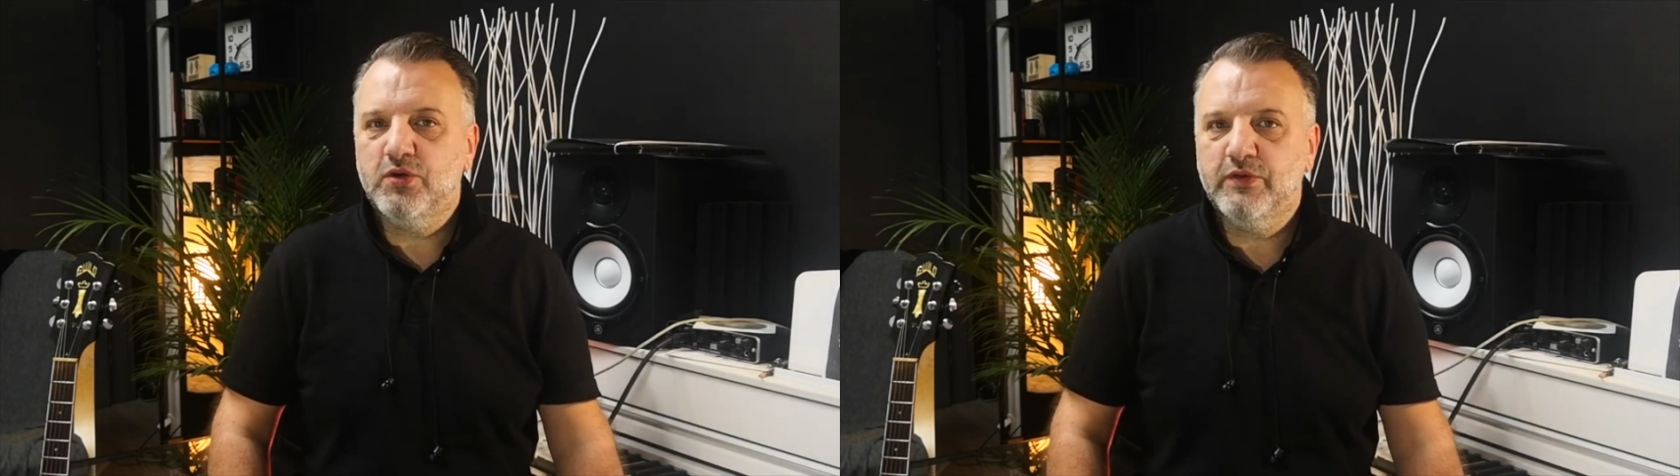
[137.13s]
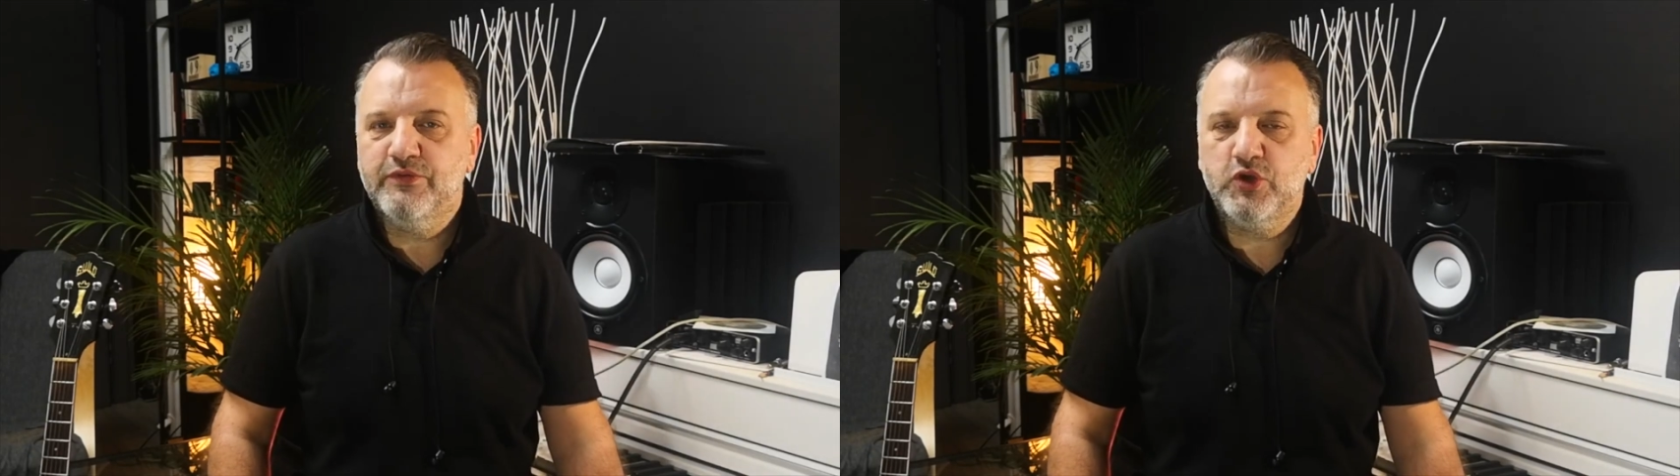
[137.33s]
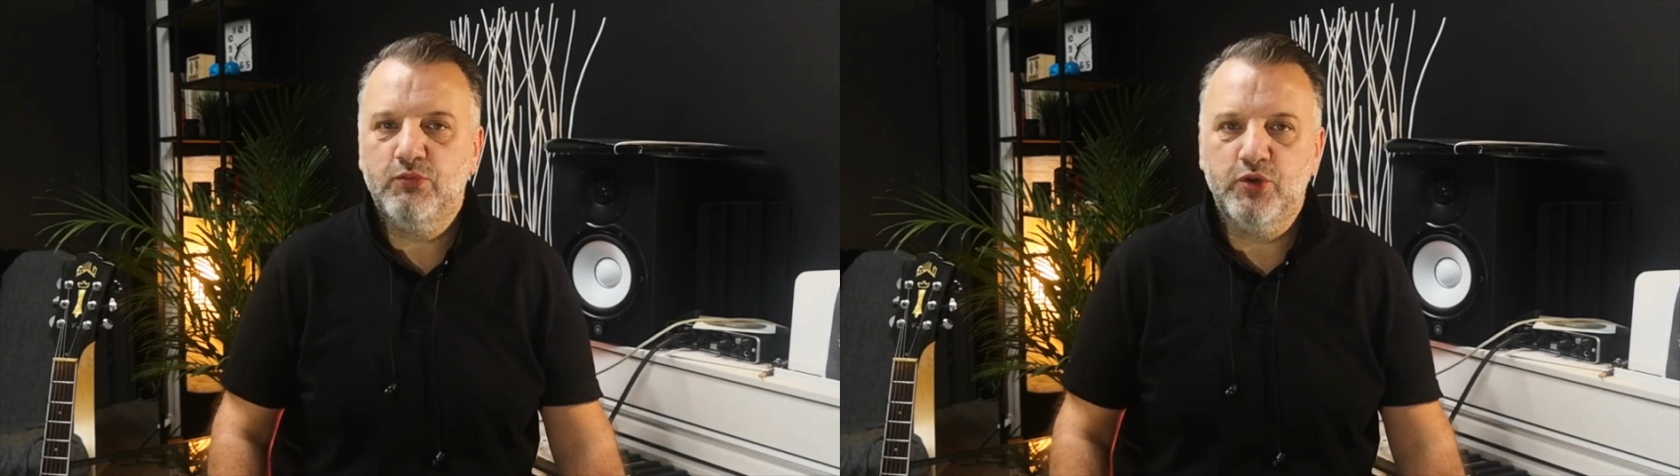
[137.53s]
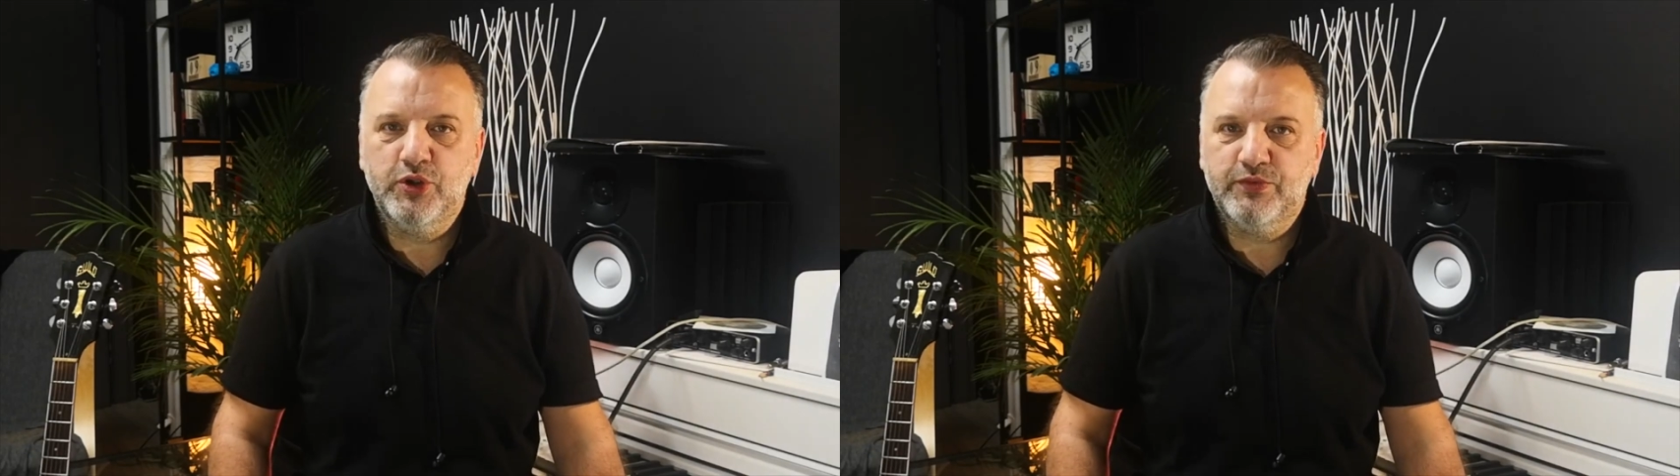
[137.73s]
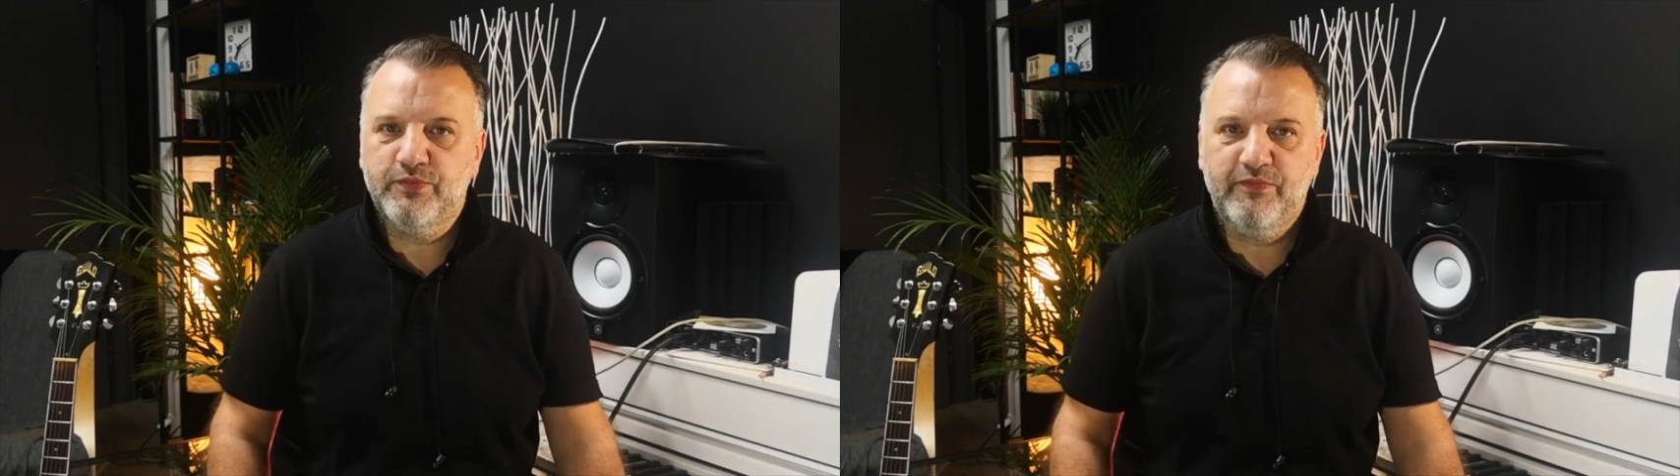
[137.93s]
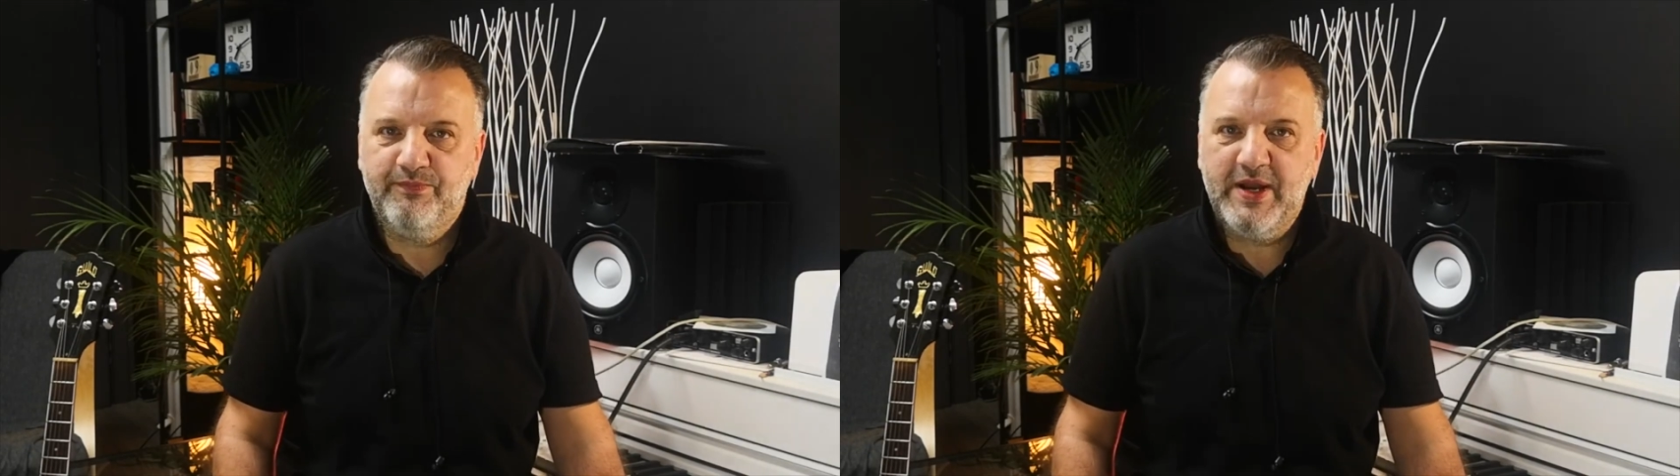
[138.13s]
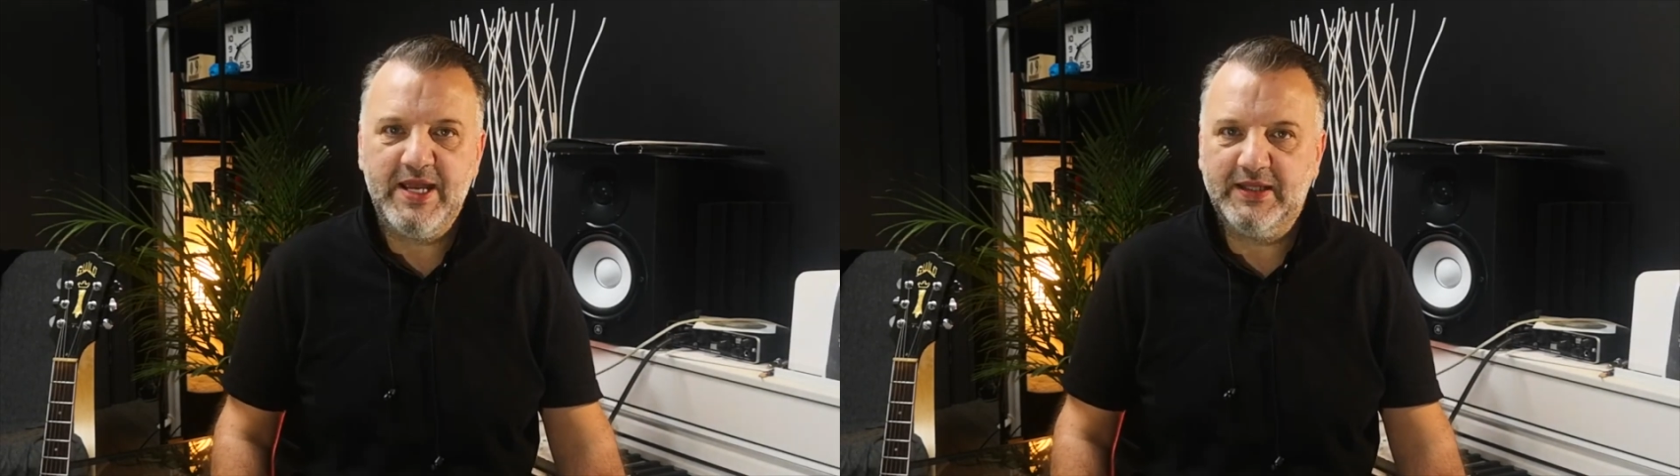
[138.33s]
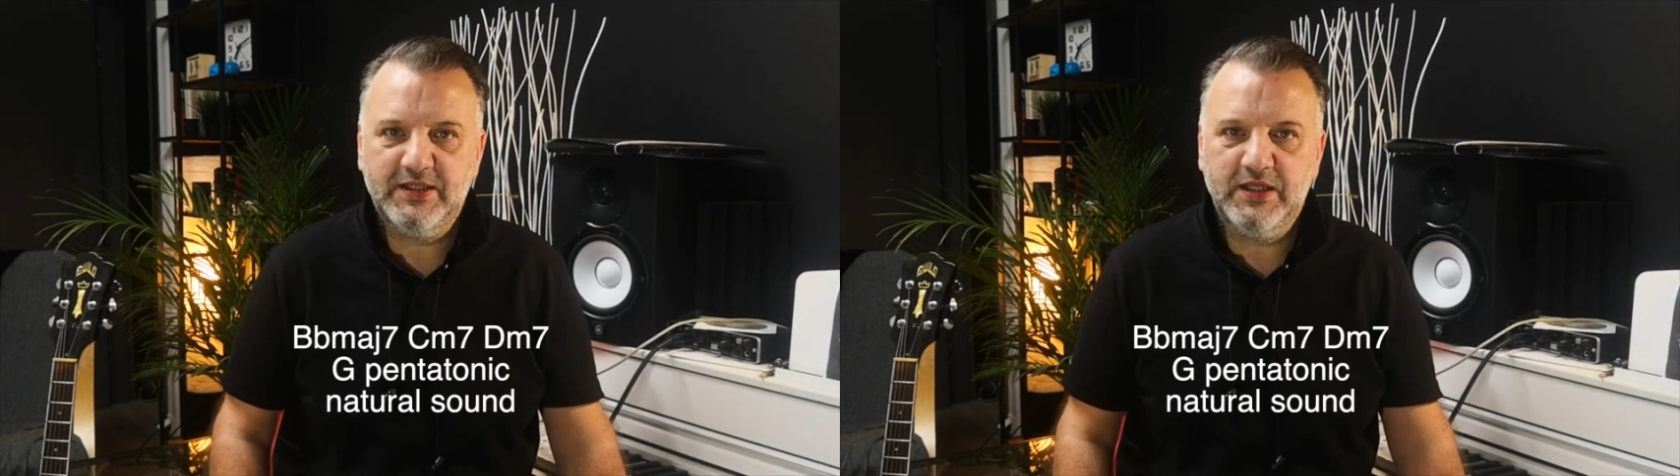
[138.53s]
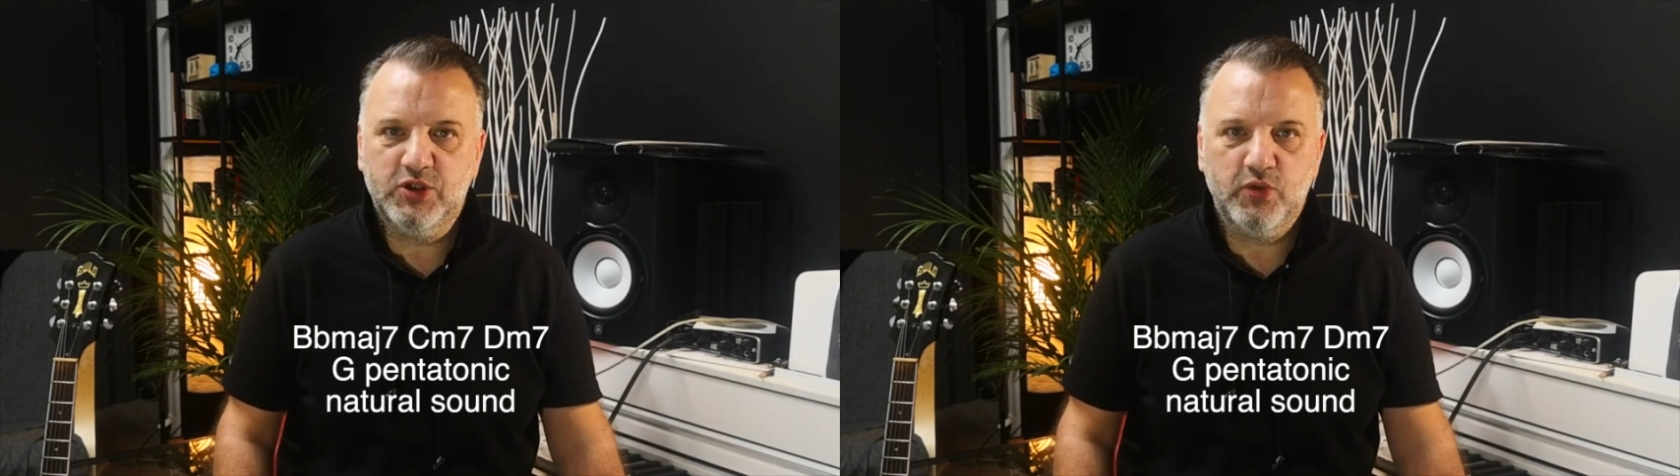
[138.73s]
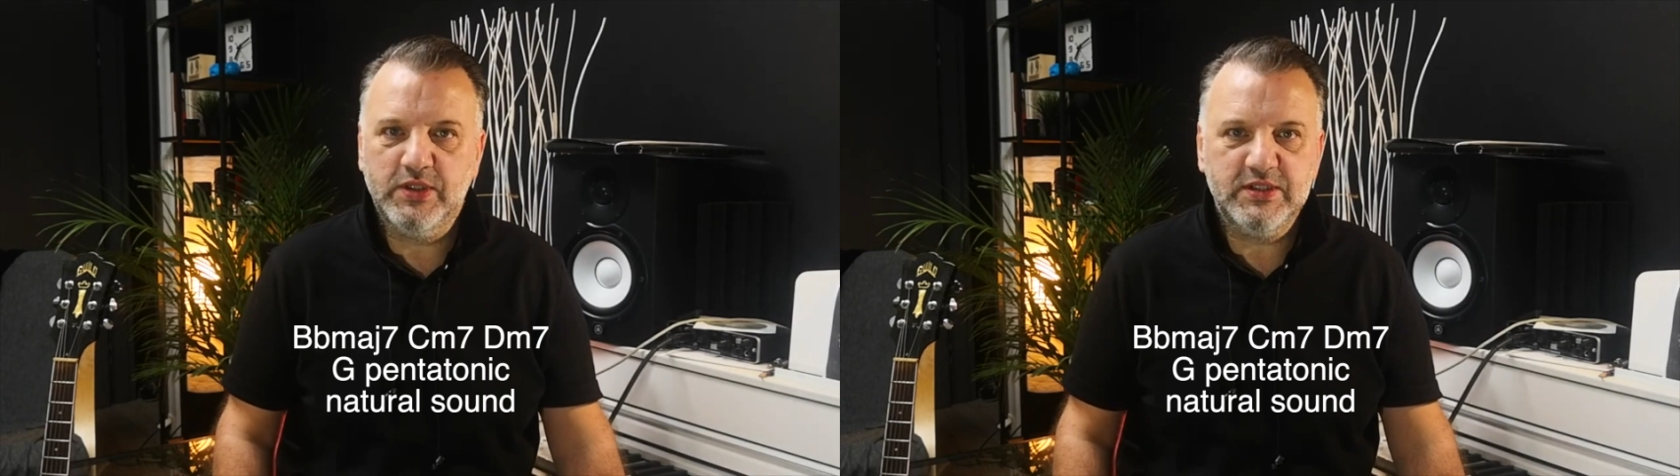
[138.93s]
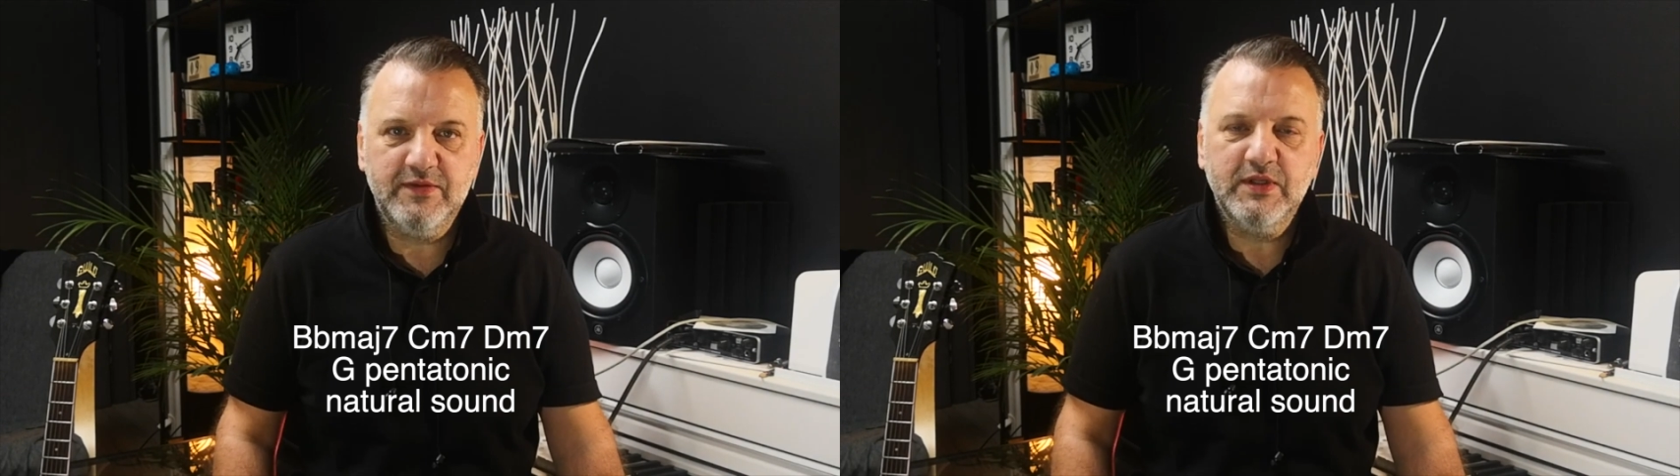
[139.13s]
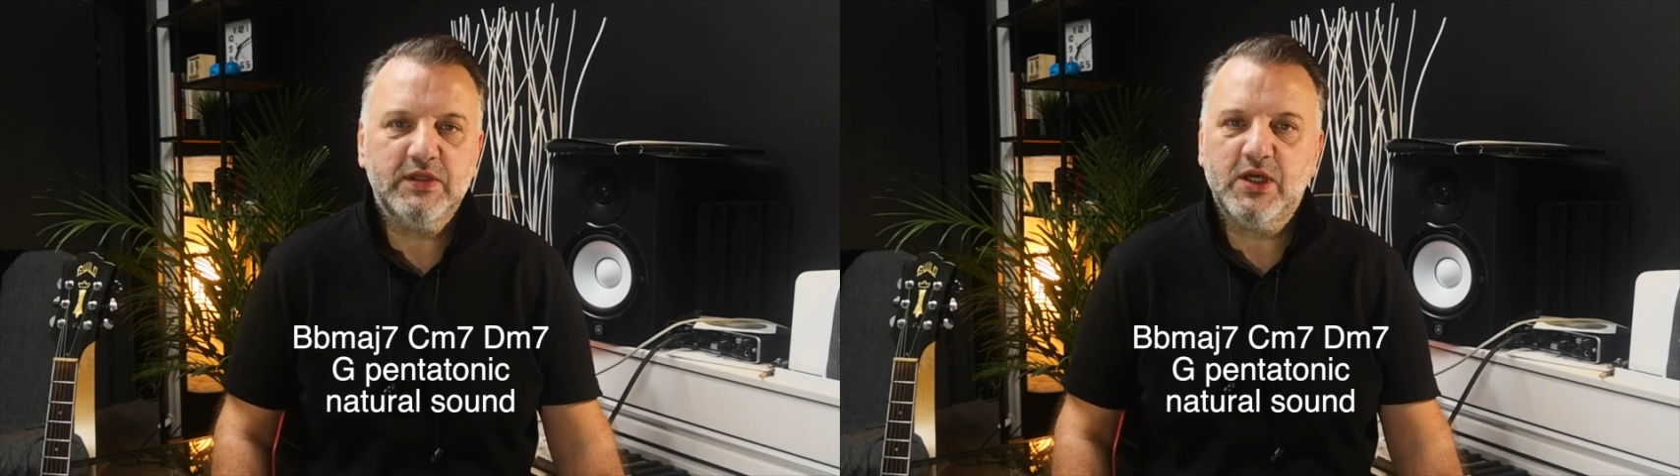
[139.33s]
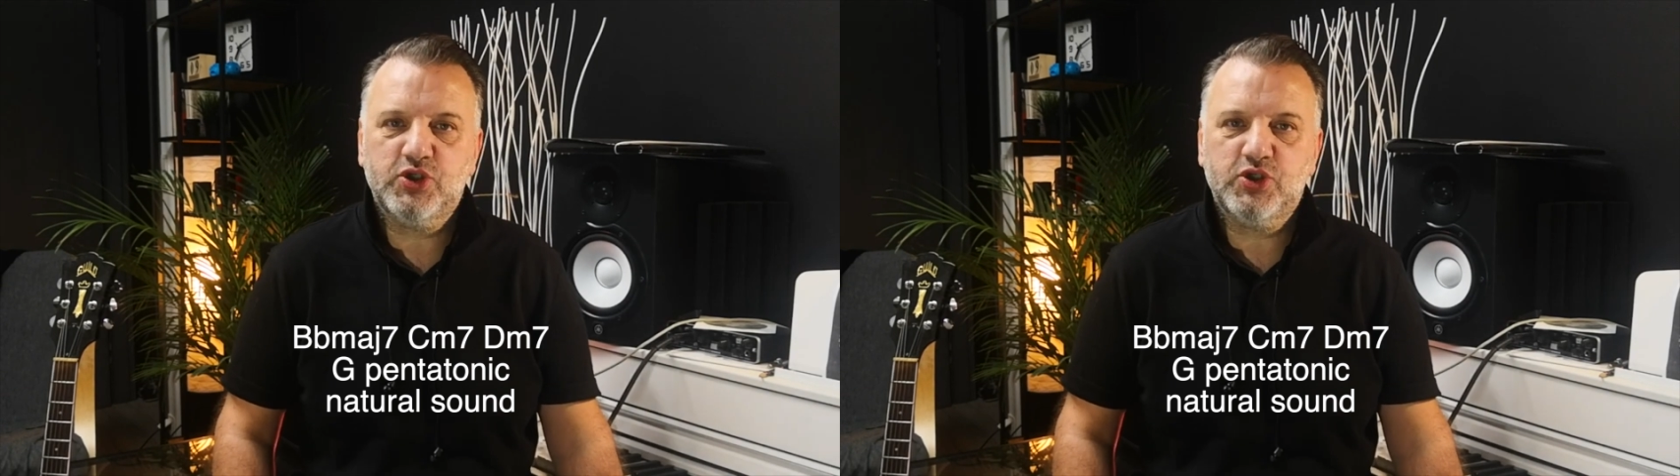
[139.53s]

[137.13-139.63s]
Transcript: As you can see, for major and minor we